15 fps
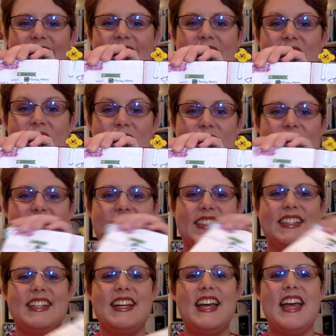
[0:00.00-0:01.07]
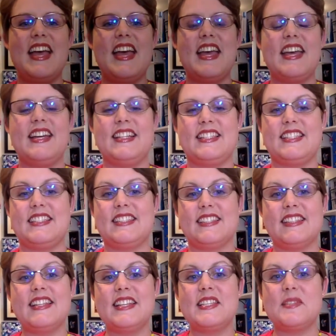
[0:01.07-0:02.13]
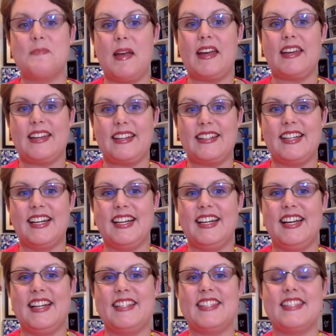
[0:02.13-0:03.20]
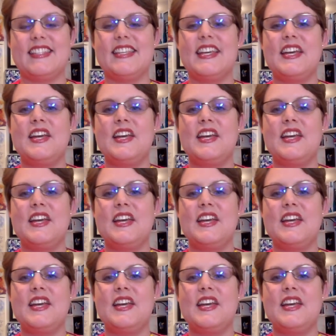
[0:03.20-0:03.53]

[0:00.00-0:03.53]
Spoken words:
I know, right? It's list making. It's